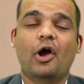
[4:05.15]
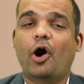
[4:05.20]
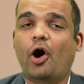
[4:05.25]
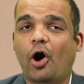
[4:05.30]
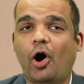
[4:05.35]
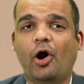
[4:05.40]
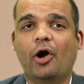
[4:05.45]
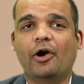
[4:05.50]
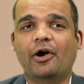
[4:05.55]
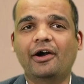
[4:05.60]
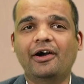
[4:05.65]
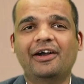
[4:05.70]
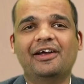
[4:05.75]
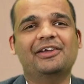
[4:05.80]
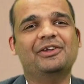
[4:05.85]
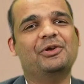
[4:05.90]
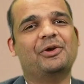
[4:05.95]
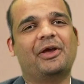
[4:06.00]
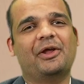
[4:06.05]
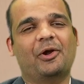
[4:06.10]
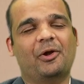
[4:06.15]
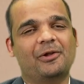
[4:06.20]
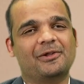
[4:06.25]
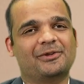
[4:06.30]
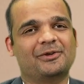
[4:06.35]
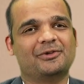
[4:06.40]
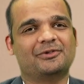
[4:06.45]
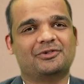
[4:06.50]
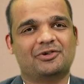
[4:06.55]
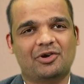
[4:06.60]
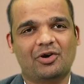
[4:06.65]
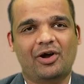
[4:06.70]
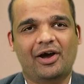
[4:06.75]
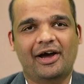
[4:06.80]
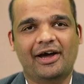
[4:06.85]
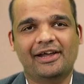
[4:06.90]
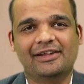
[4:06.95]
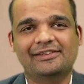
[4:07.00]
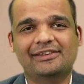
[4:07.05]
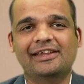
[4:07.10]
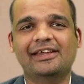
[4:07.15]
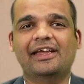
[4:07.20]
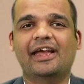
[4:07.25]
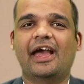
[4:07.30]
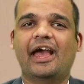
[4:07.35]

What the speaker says: Or you can also try the